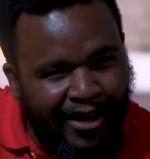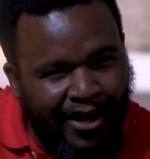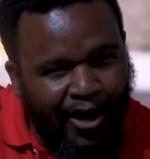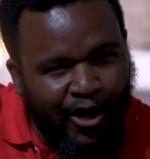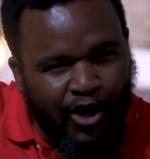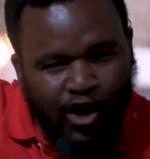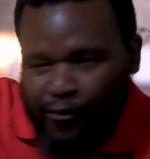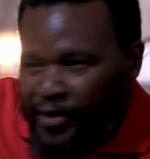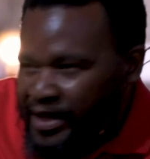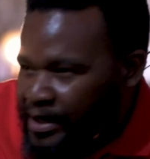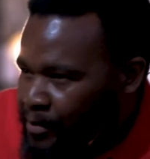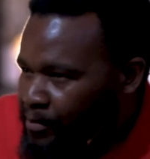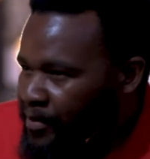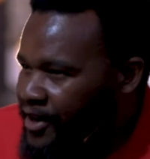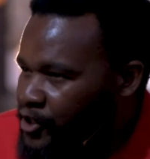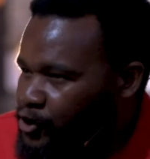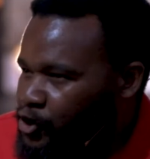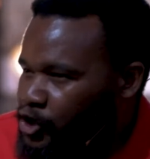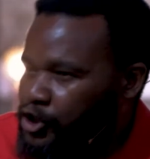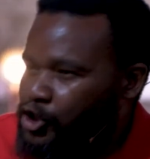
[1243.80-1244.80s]
You've been in
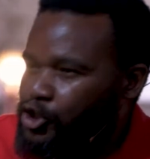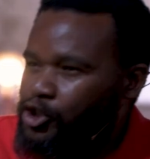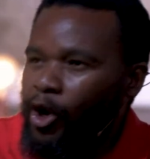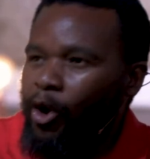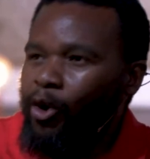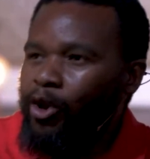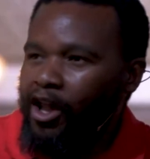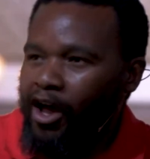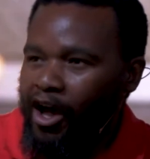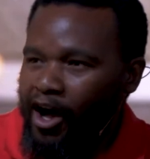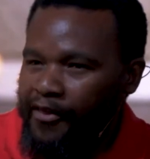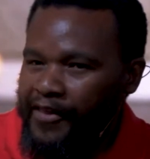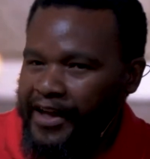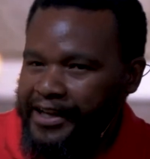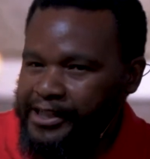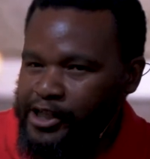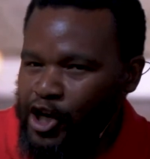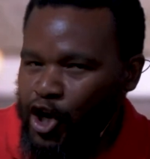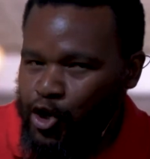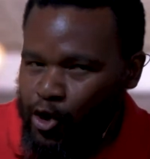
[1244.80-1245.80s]
ministry so long
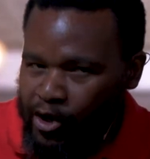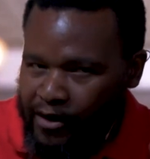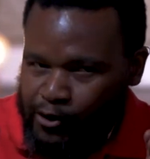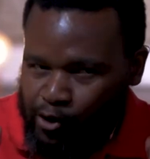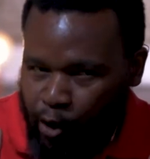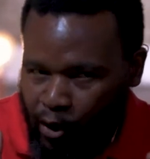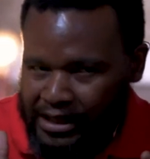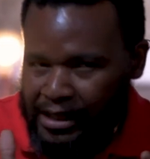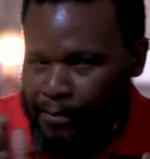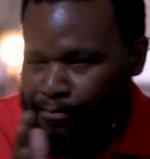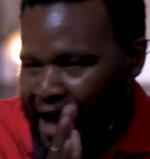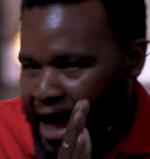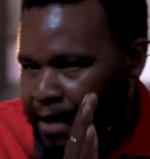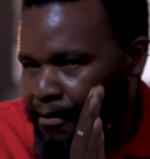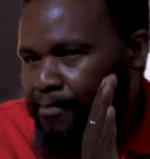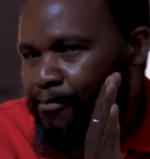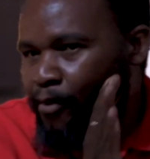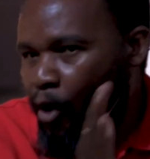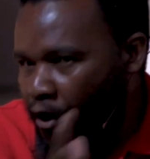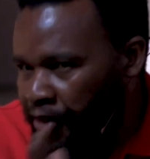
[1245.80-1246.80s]
that you'd have taught the Bible
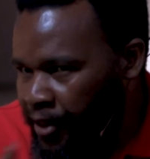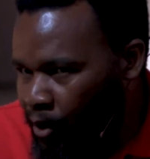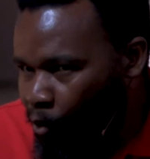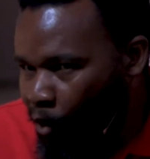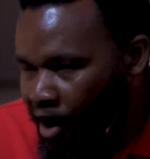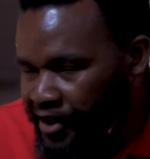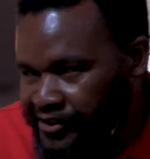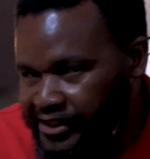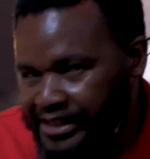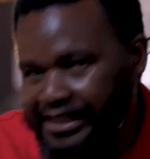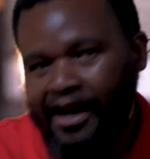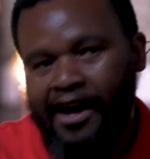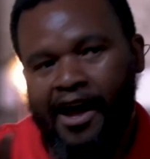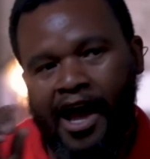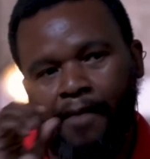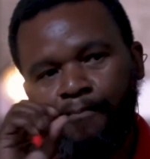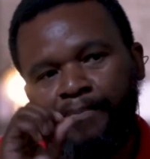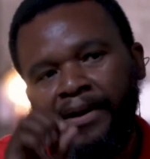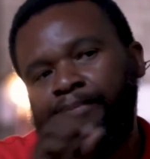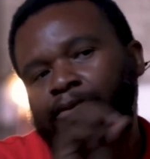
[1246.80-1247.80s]
more than once,
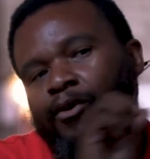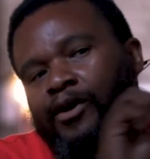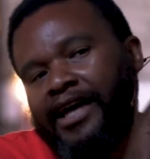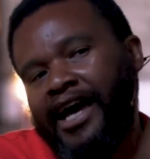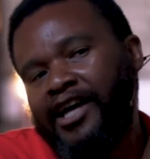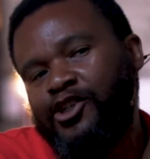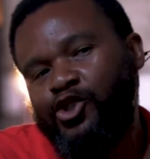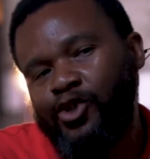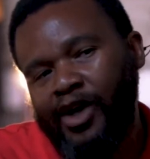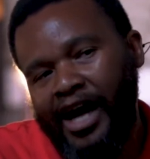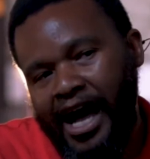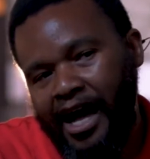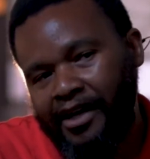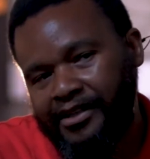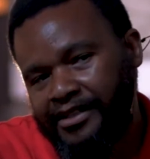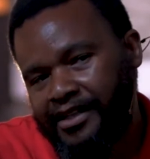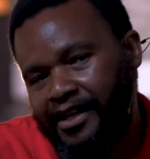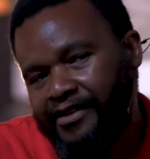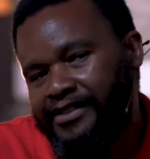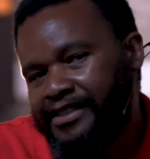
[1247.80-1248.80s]
and people will catch you out
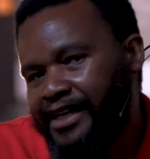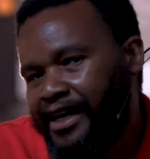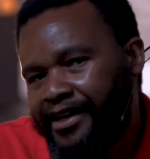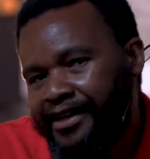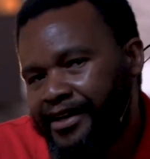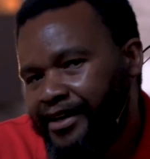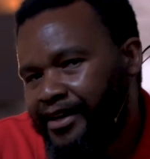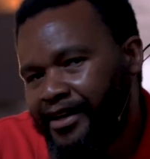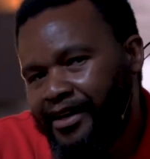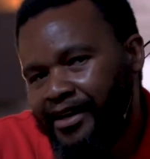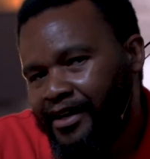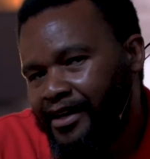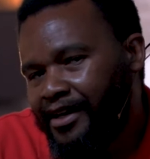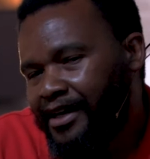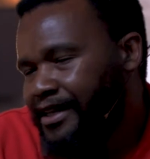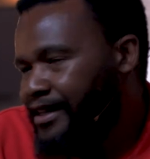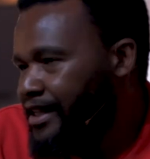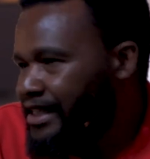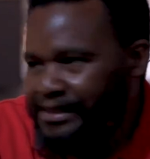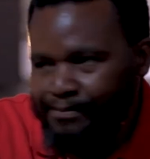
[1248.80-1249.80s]
and they'll say,
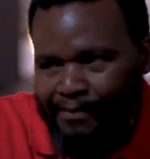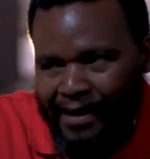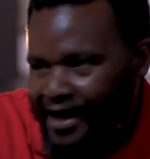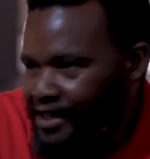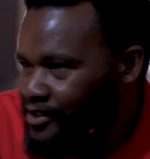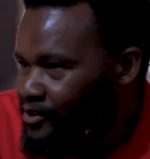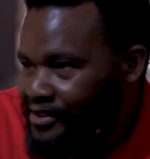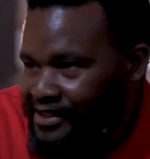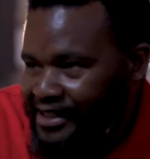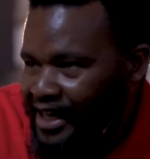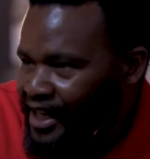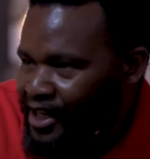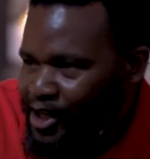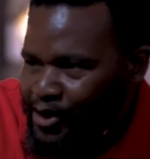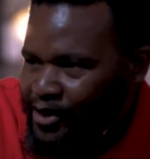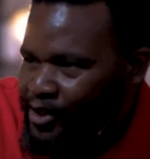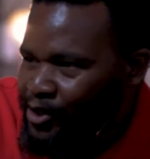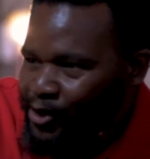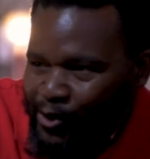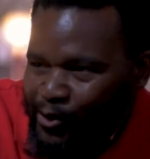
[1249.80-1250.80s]
this man is not saying
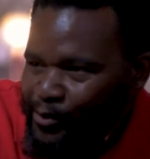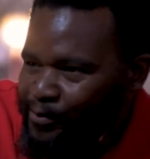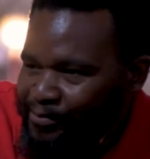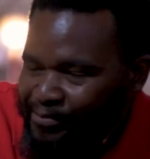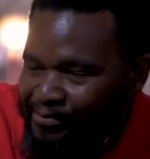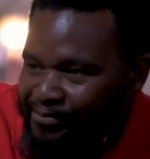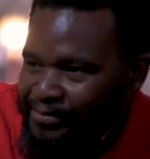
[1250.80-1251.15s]
anything new.